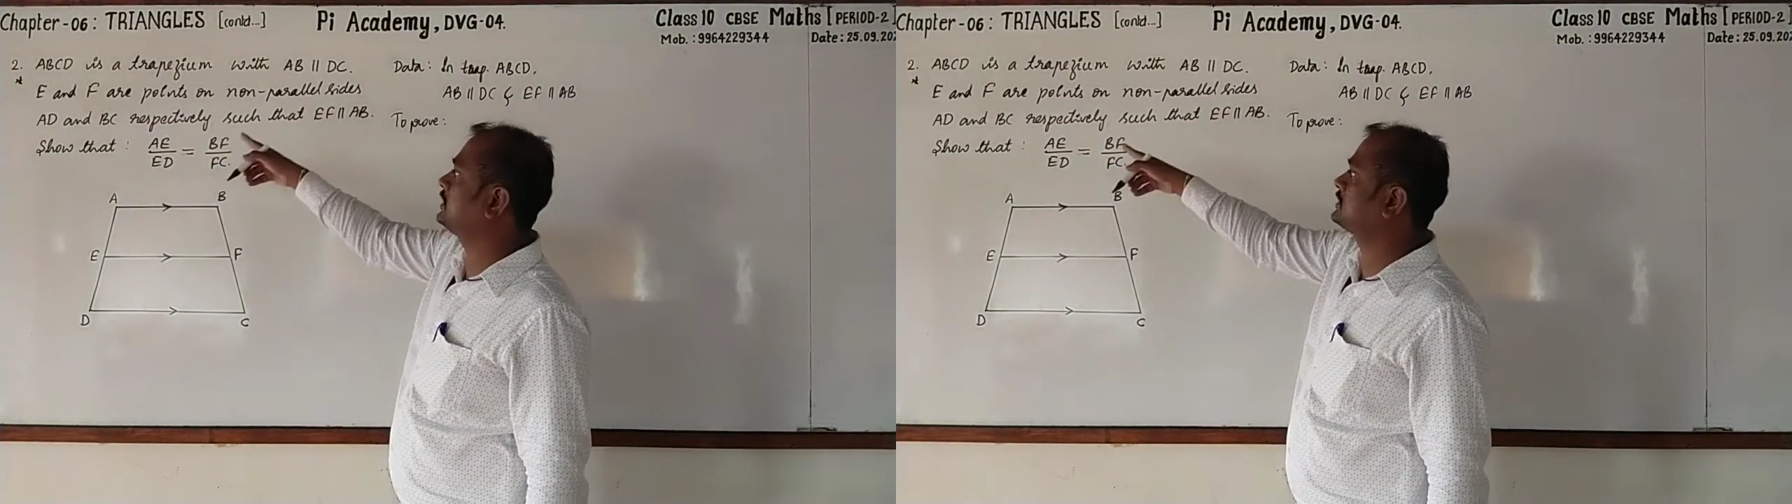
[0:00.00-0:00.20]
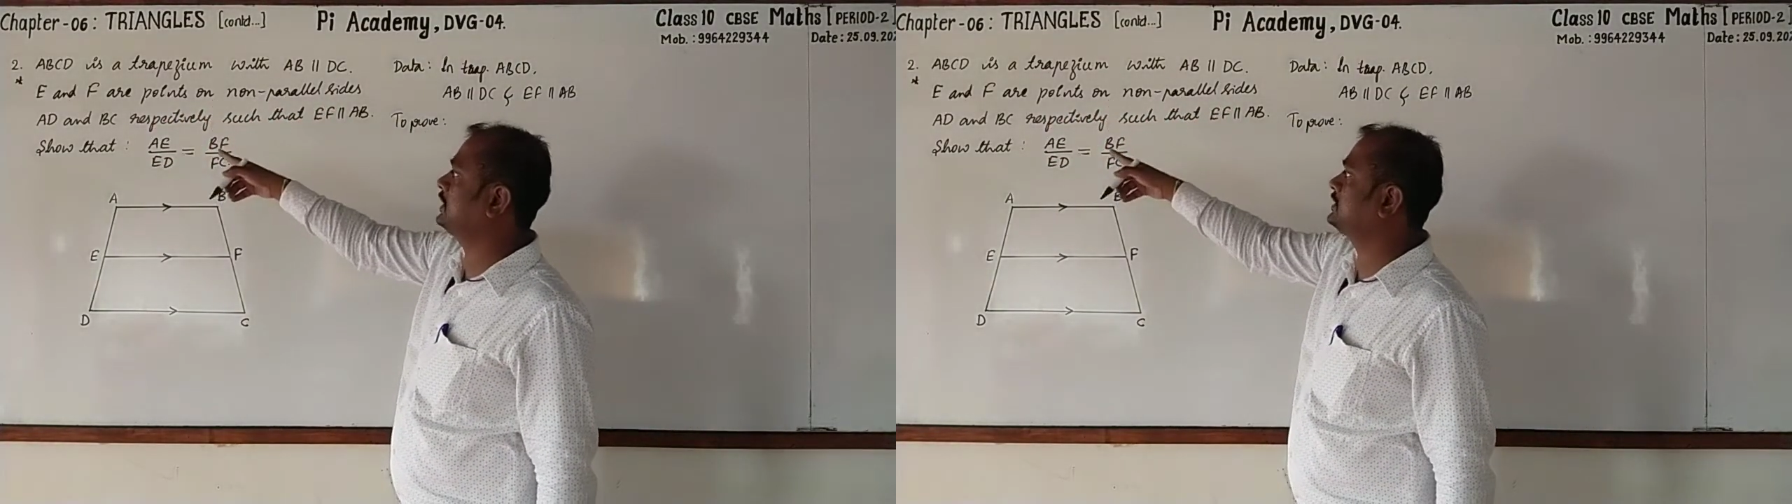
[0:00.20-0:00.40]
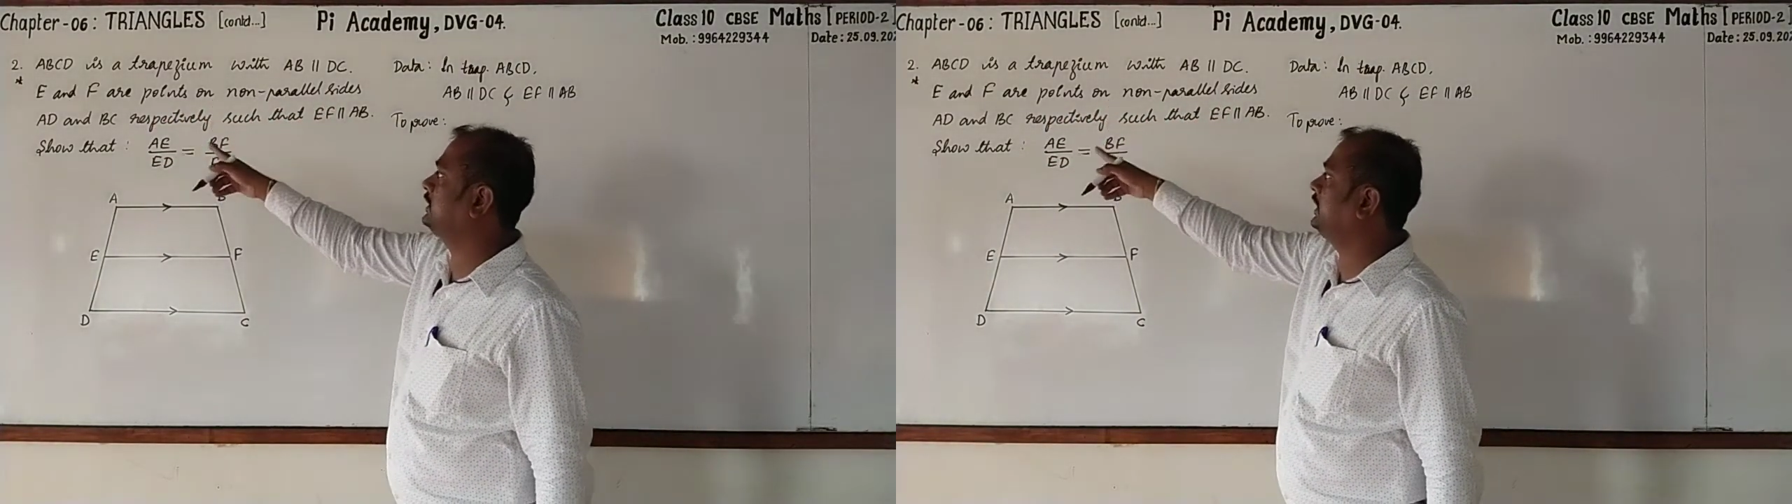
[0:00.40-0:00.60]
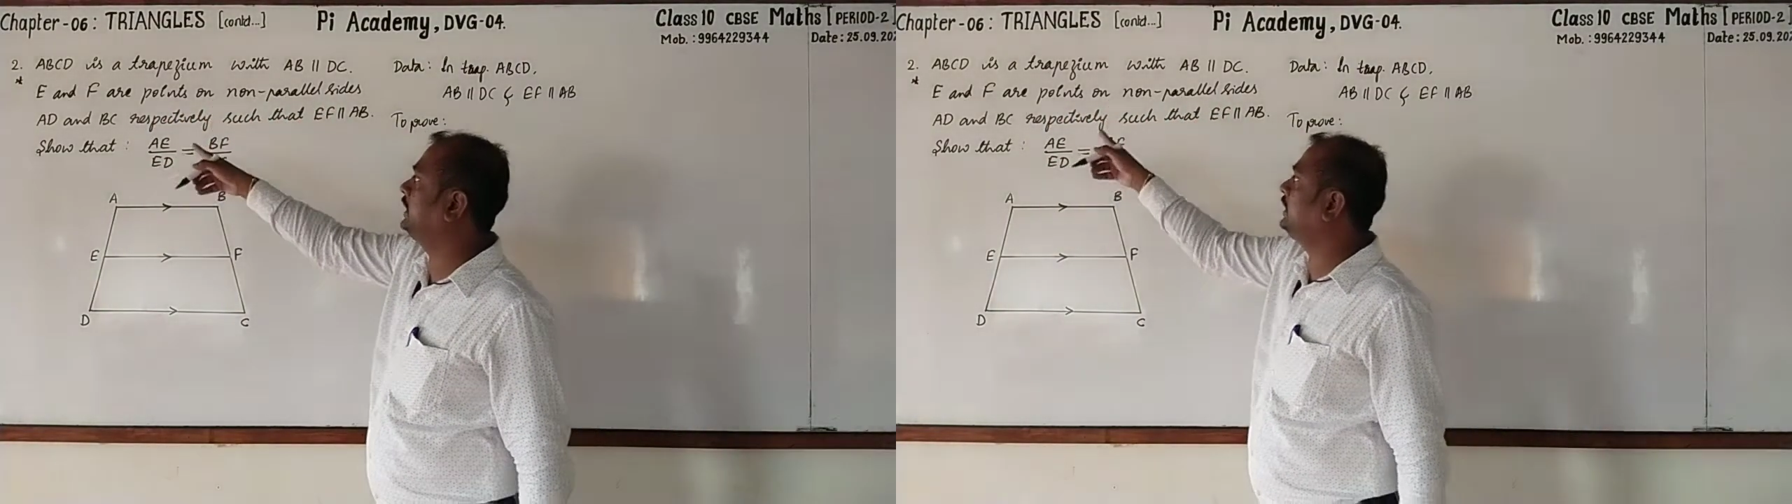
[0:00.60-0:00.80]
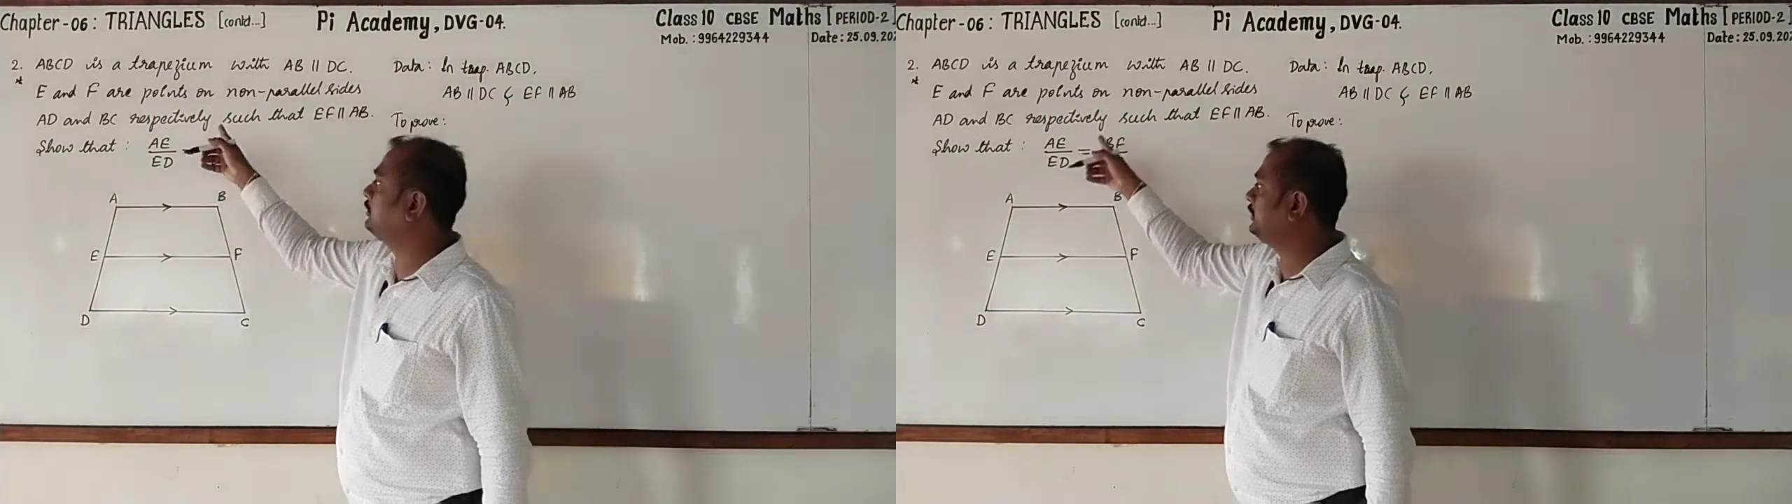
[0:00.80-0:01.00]
sides AD
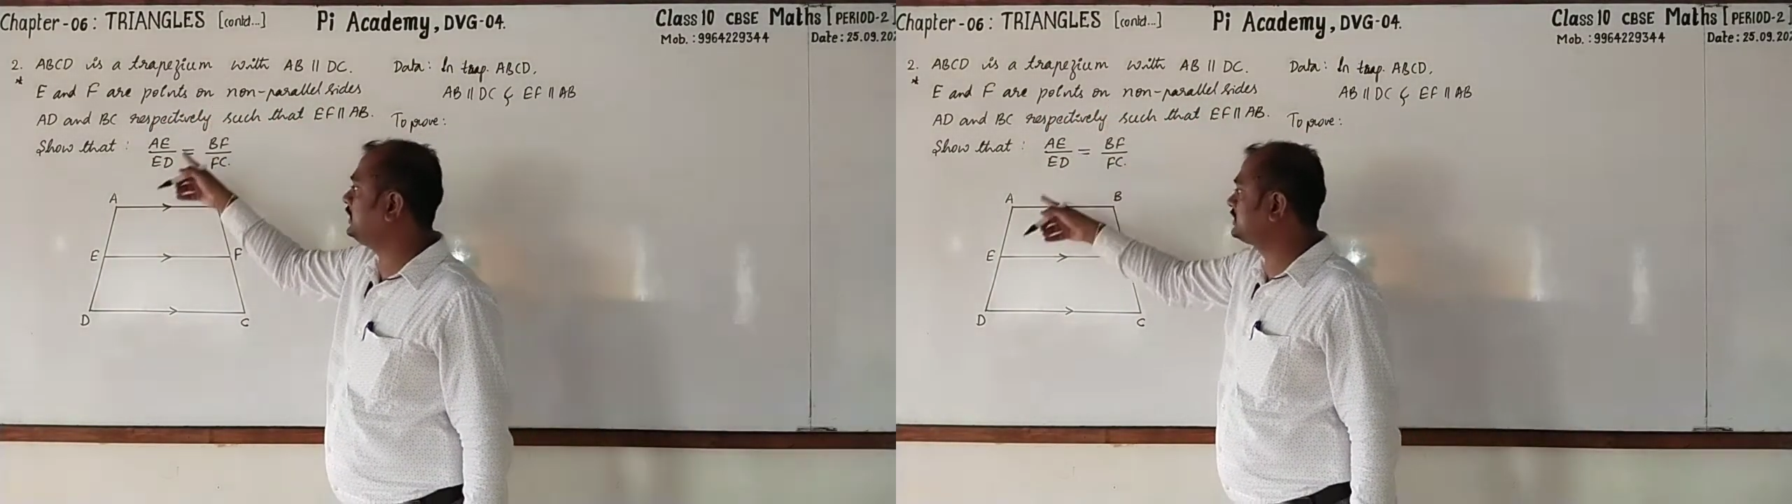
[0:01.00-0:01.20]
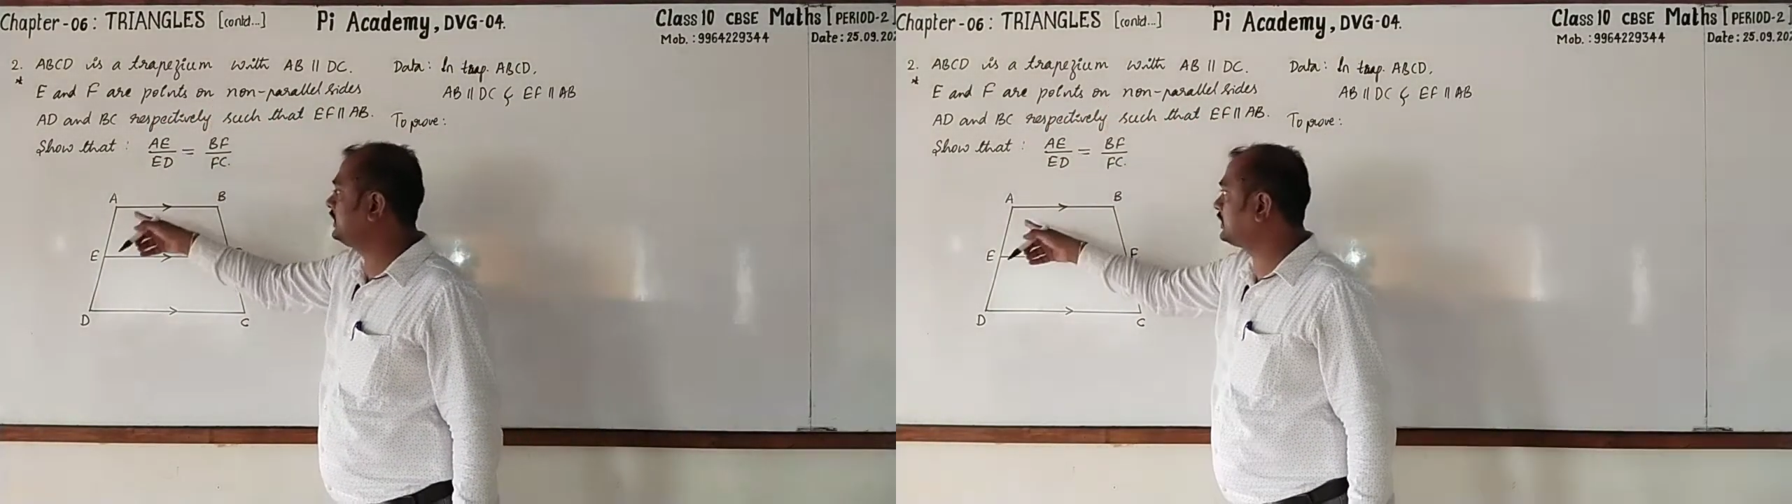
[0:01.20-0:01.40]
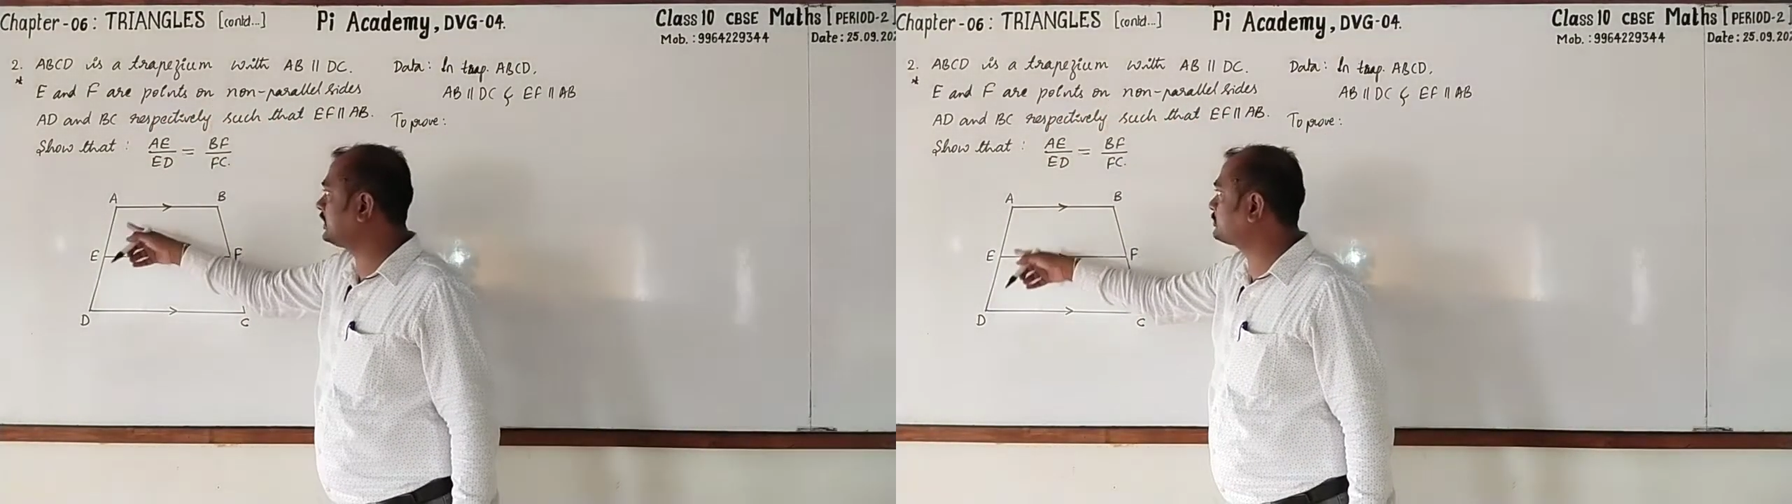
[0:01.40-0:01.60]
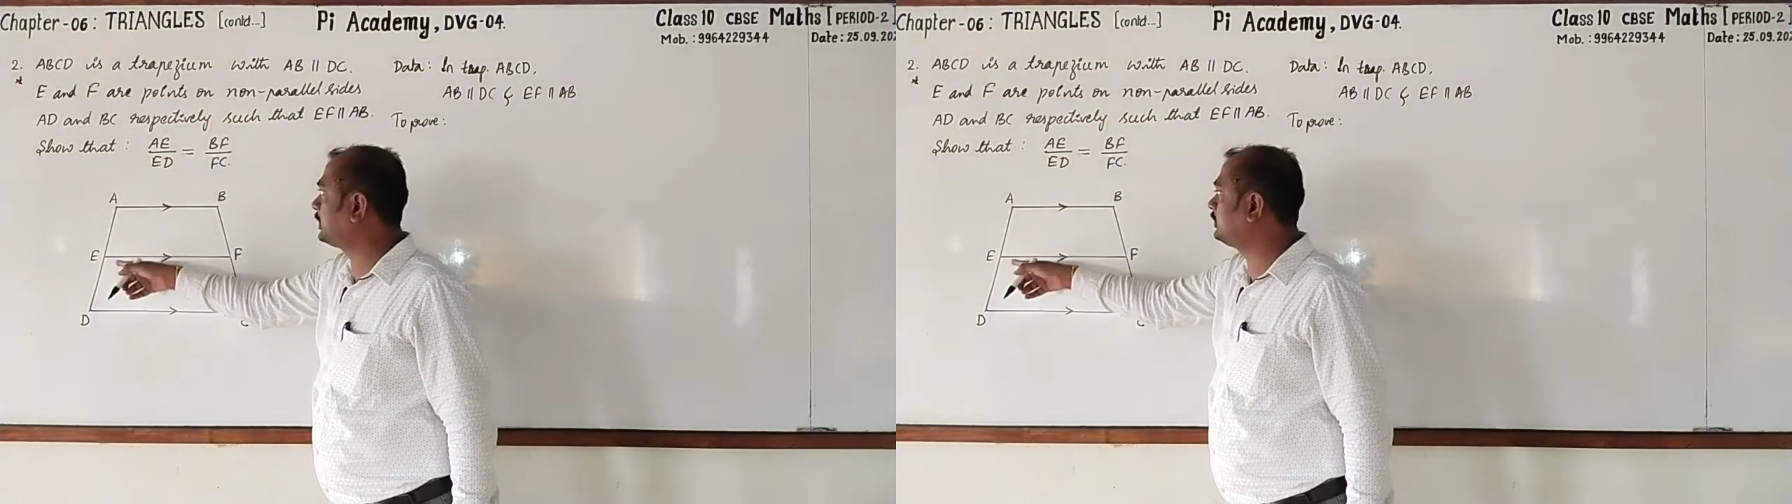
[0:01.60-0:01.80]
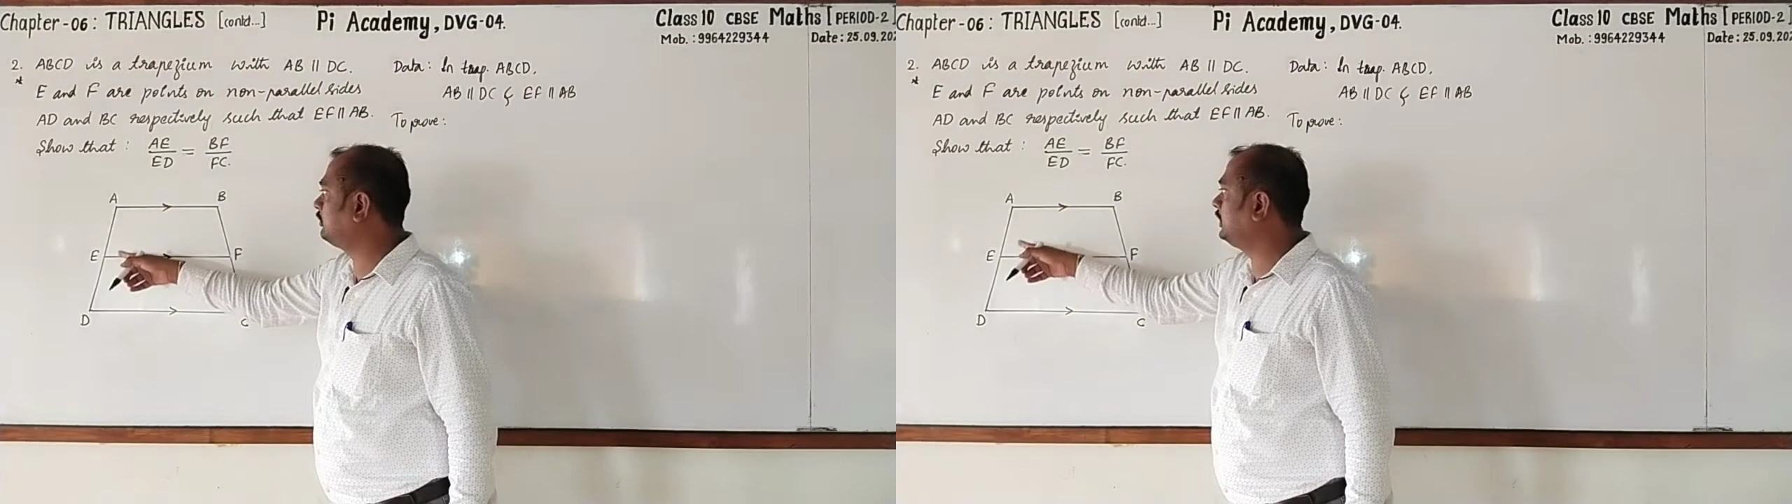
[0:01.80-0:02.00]
and BC
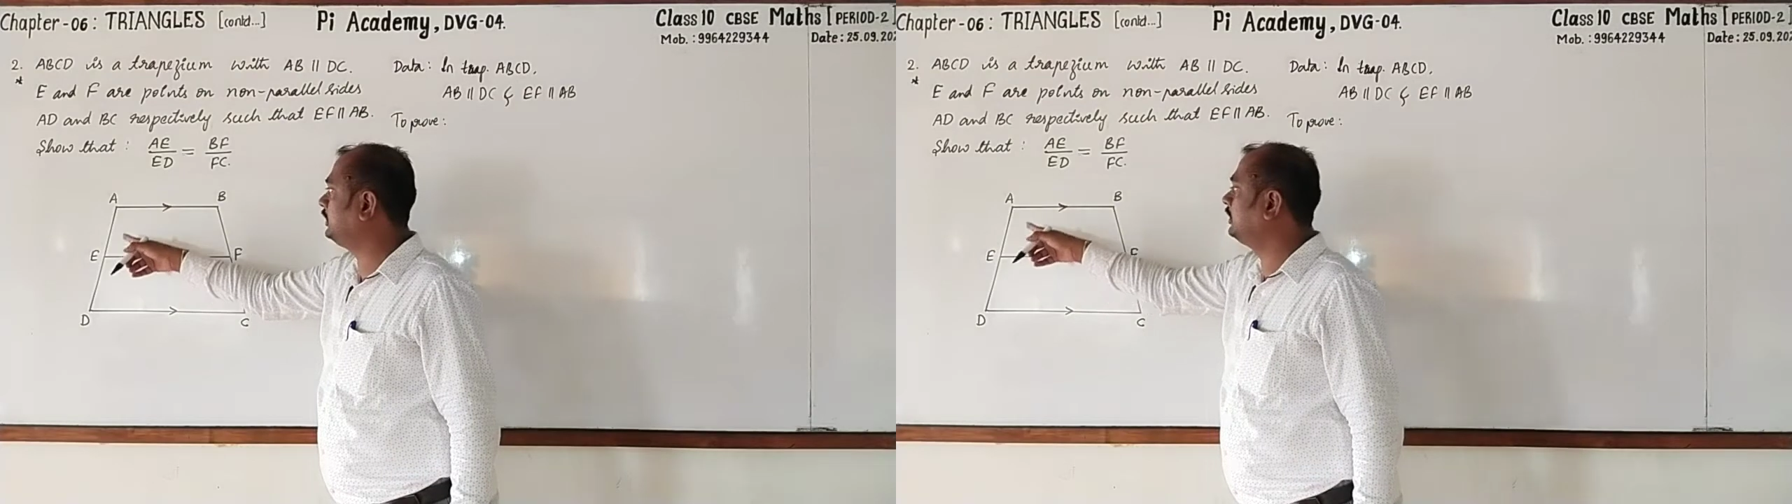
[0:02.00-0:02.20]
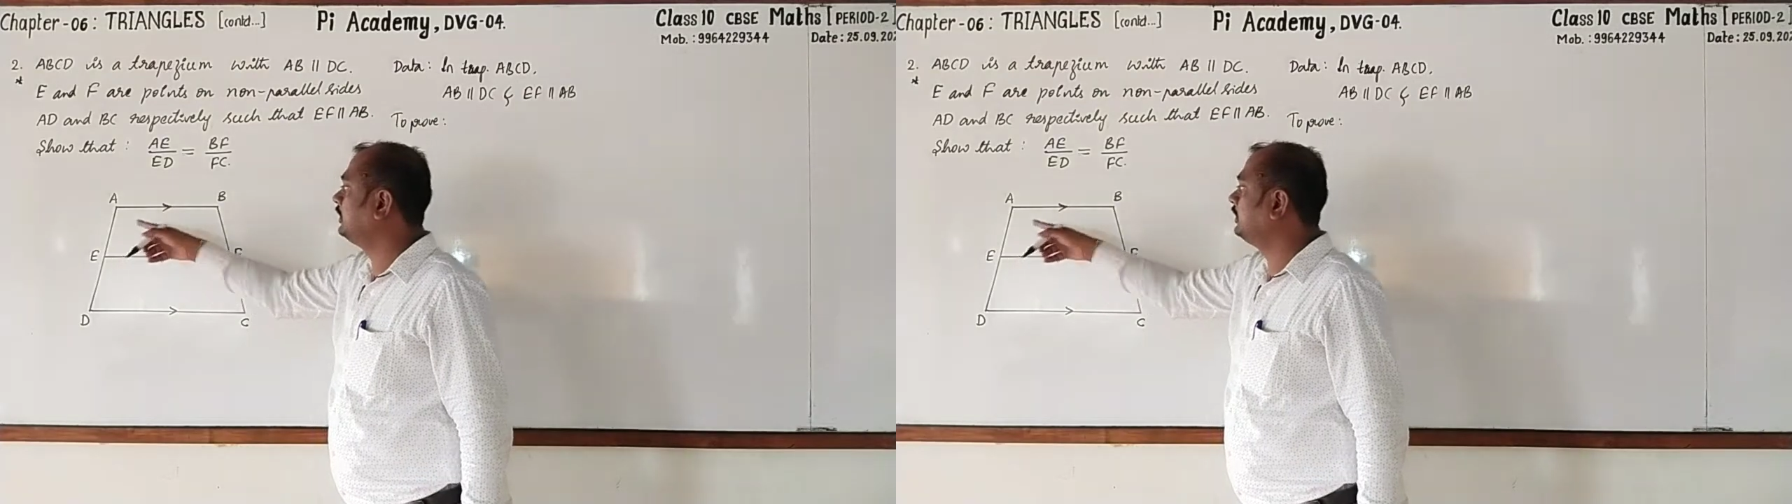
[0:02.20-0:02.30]
respectively.